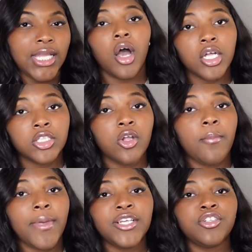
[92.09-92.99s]
Also,
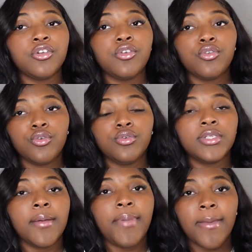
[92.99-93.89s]
make sure you use
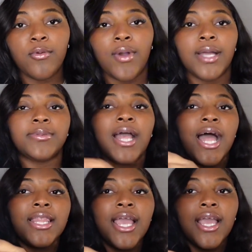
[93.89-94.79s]
baby wipes.
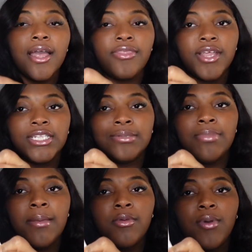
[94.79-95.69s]
I like this
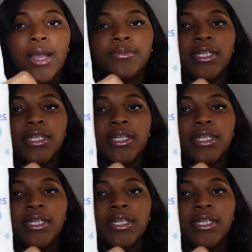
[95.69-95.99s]
baby wipes.